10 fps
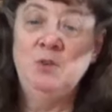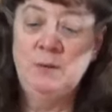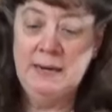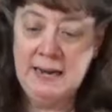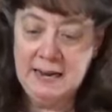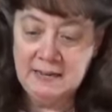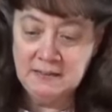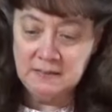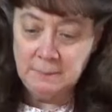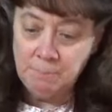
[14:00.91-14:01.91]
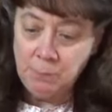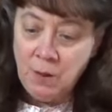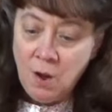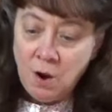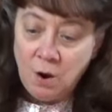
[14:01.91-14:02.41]
to an end.
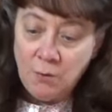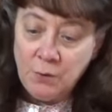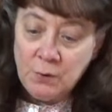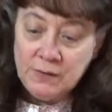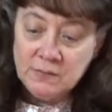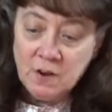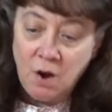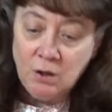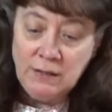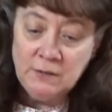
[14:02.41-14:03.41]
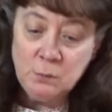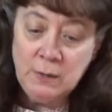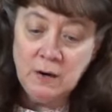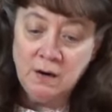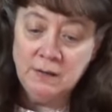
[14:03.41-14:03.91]
Although his colleagues
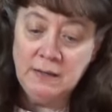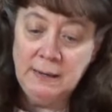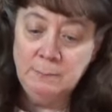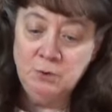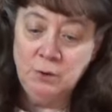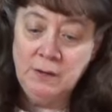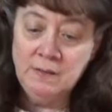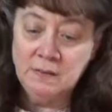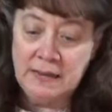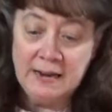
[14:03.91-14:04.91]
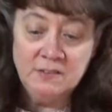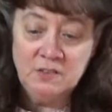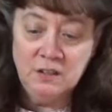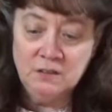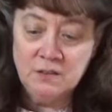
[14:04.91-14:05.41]
regarded him during the
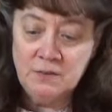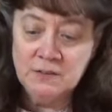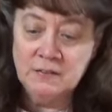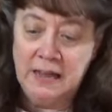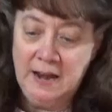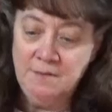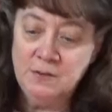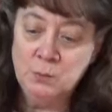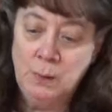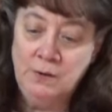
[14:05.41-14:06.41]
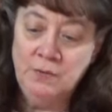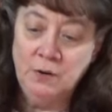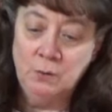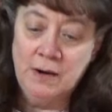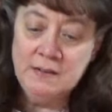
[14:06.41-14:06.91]
last years of his life as one of
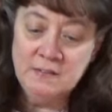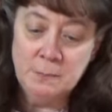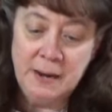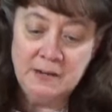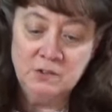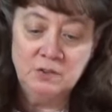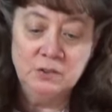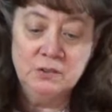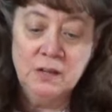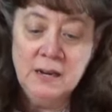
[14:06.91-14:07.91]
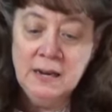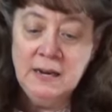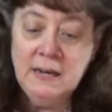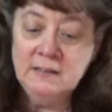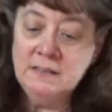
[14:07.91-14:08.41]
their greatest masters,
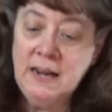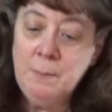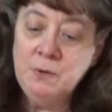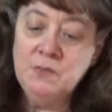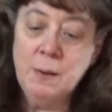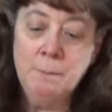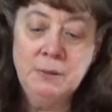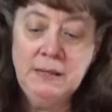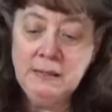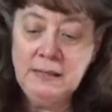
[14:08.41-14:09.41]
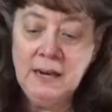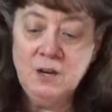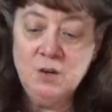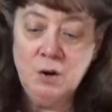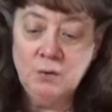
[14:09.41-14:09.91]
his name was completely
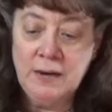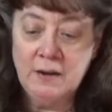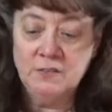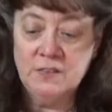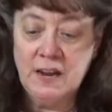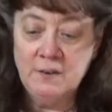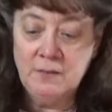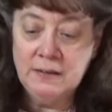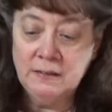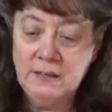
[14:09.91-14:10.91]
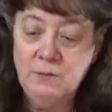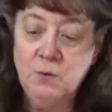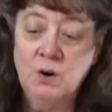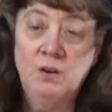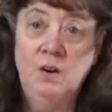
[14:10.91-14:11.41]
unknown outside of Italy
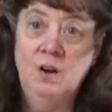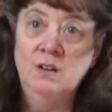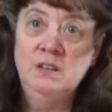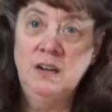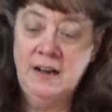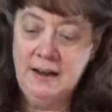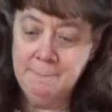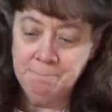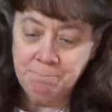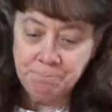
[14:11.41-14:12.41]
for a long time.